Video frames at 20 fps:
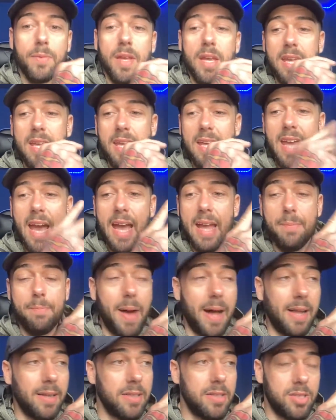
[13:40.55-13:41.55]
Are you getting
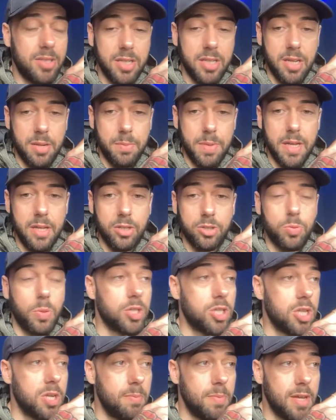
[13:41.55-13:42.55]
balance in your meals?
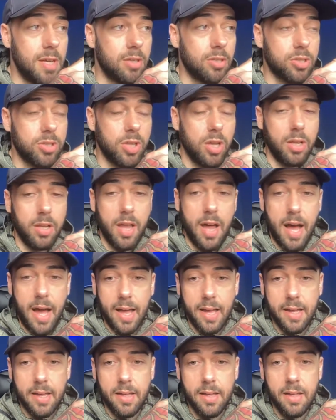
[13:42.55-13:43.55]
What do your meals look
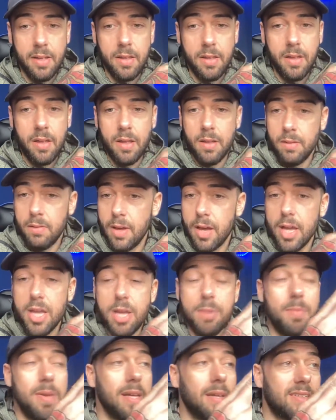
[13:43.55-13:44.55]
like? Are
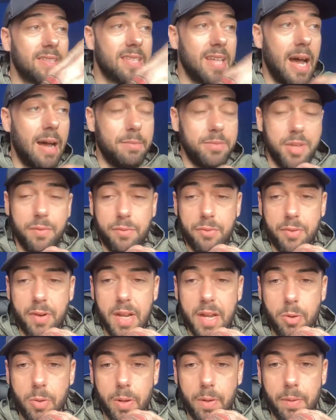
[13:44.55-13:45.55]
your meal times
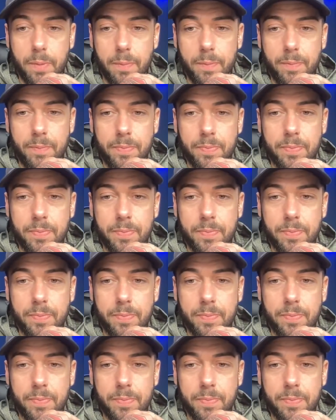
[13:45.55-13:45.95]
infrequent?